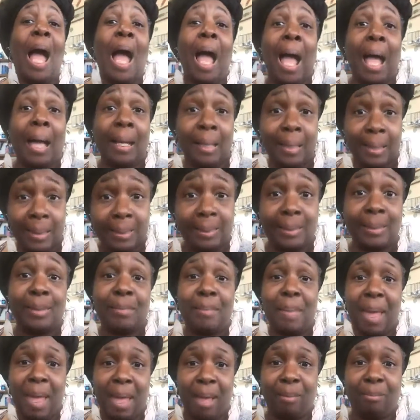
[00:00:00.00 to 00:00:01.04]
I cussed
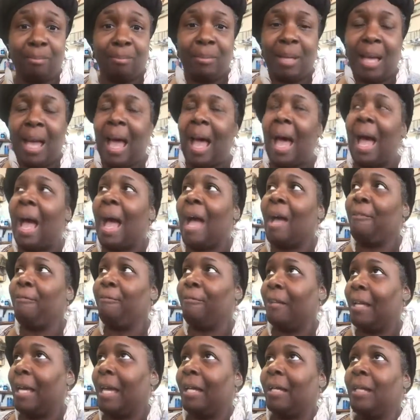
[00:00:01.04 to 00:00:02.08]
them out. I
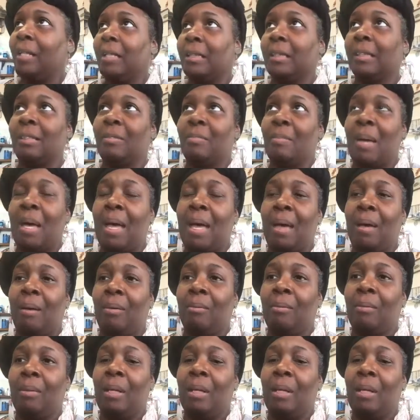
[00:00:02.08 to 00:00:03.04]
flat cussed them out